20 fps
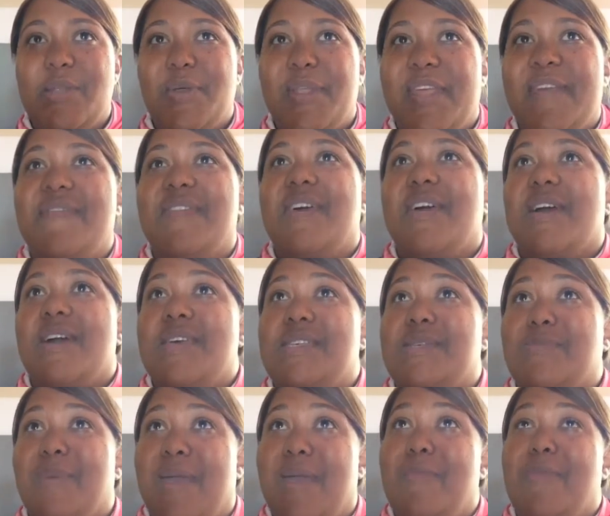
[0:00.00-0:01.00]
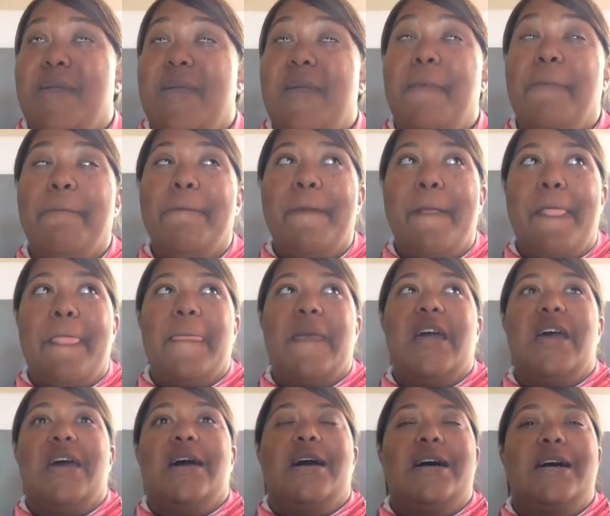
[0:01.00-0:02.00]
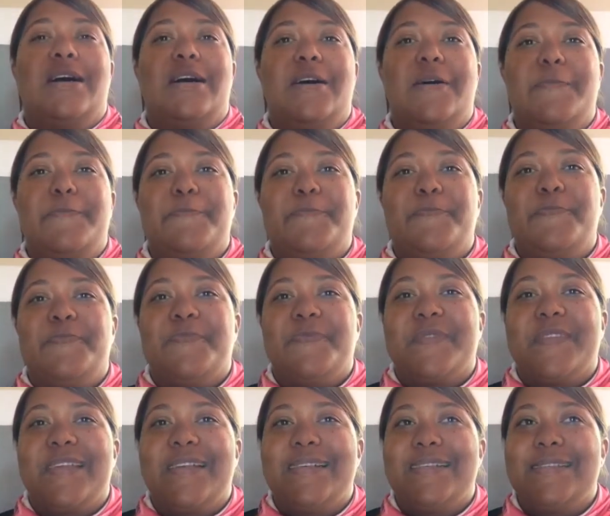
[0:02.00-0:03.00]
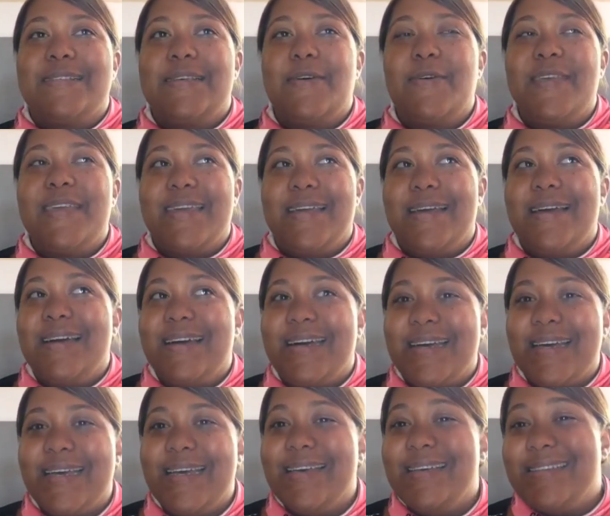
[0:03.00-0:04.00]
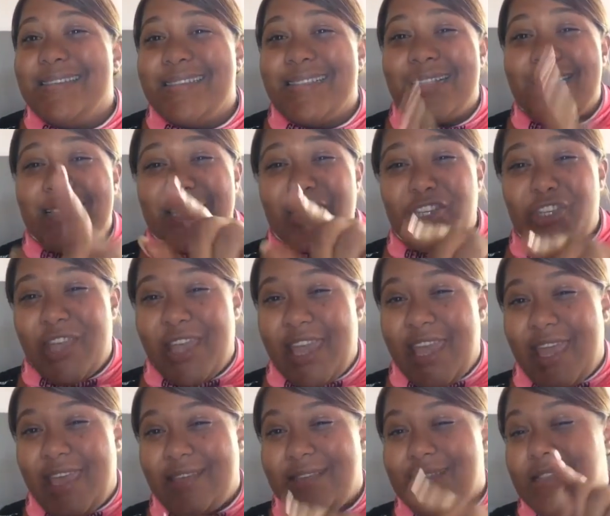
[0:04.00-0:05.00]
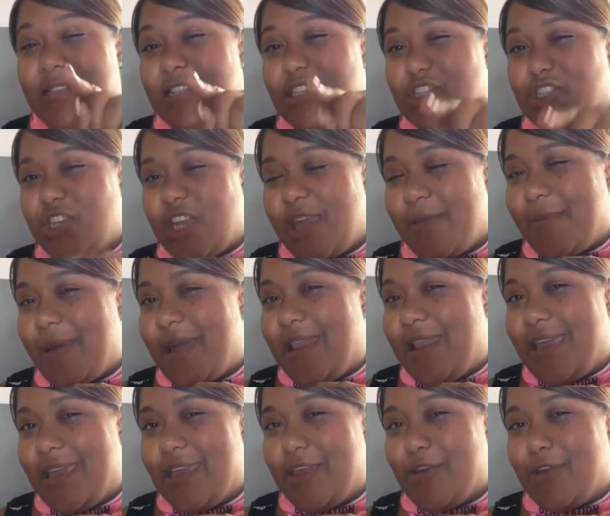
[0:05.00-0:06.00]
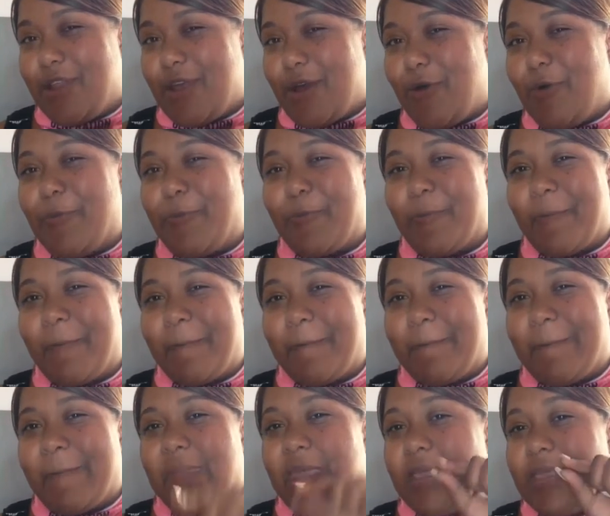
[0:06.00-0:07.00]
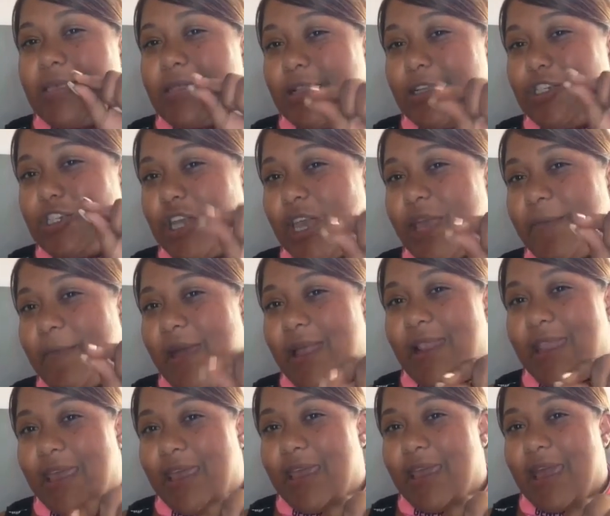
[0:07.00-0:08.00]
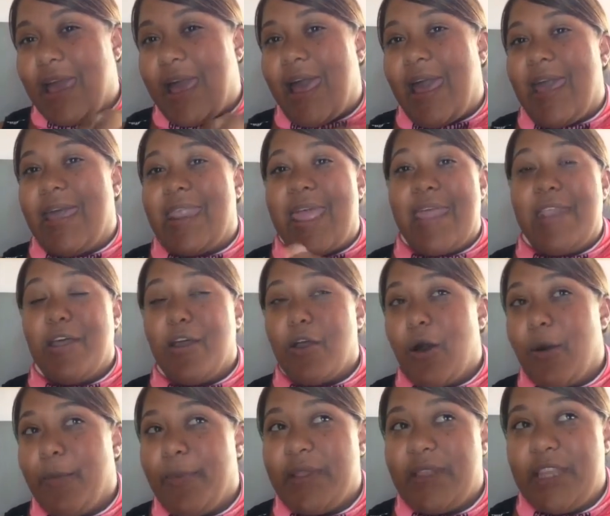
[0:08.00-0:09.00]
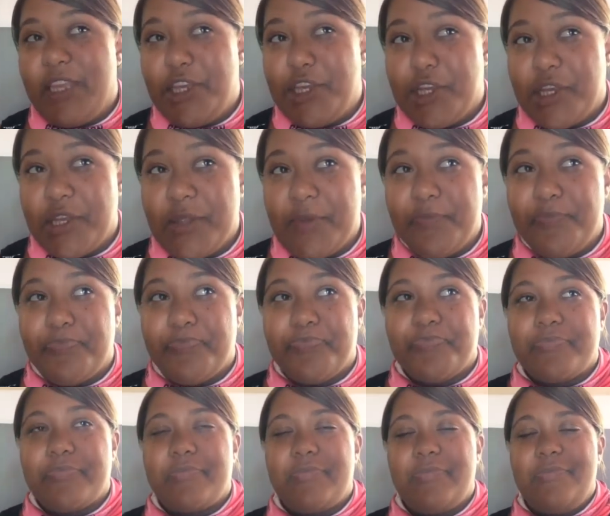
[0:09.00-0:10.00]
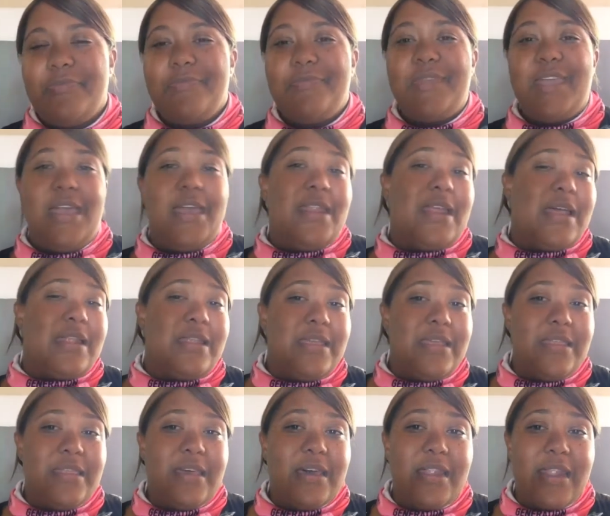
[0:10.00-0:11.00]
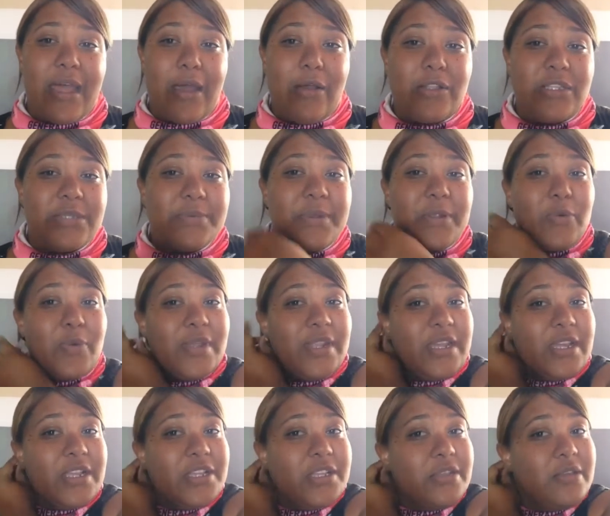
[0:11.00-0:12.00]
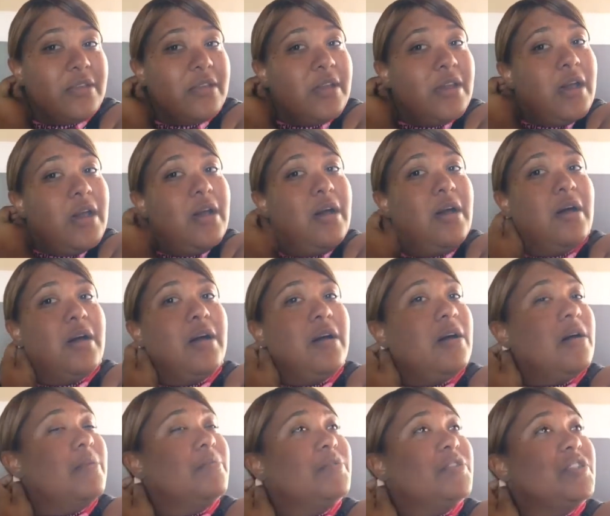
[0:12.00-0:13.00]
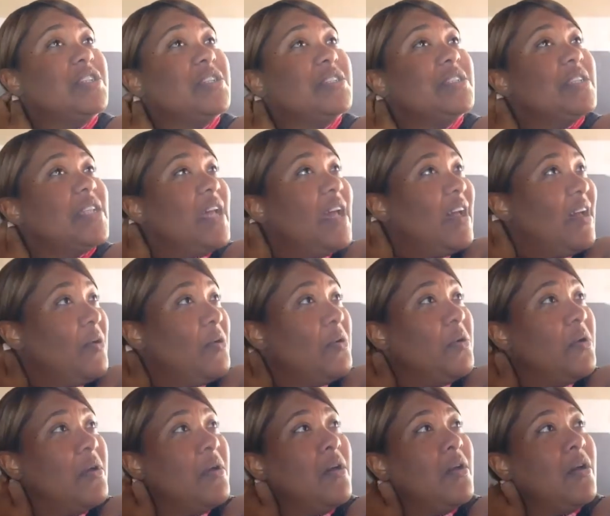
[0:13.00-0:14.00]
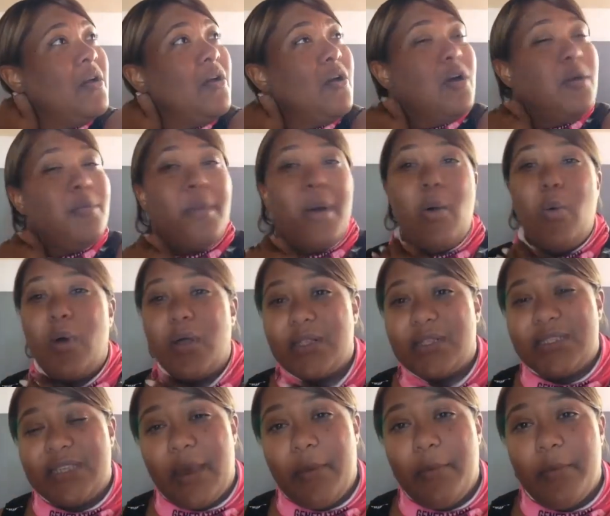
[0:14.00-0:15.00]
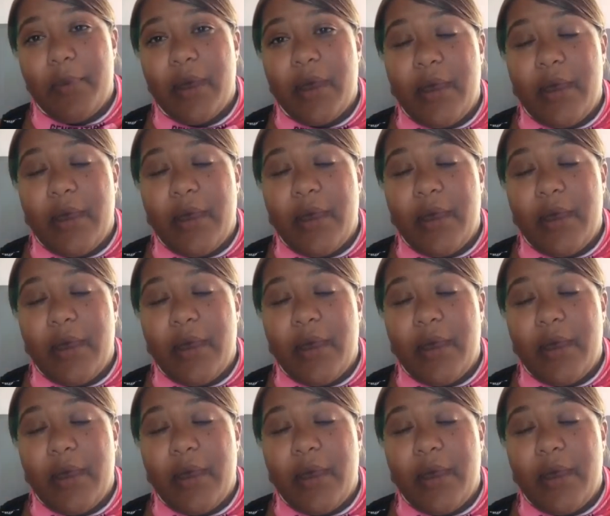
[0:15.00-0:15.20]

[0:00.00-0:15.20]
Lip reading: and whatever the case may be. So yeah, still share my link, you know, still share my link. I ran a competition and I did the announcement winner just now on my WhatsApp,